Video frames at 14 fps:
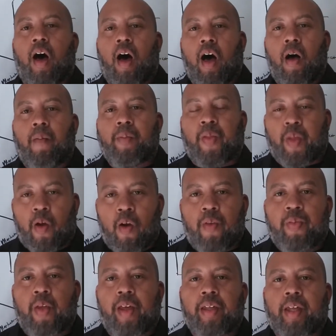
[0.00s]
The
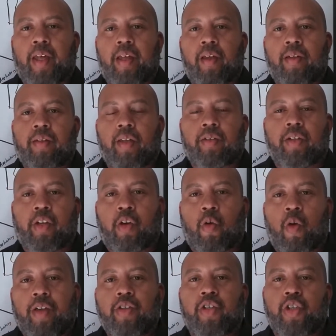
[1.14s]
third thing is to
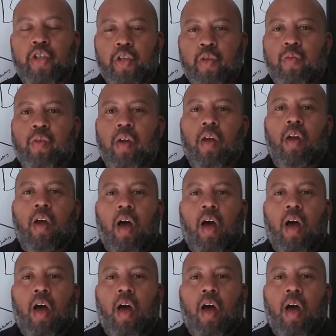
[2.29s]
create you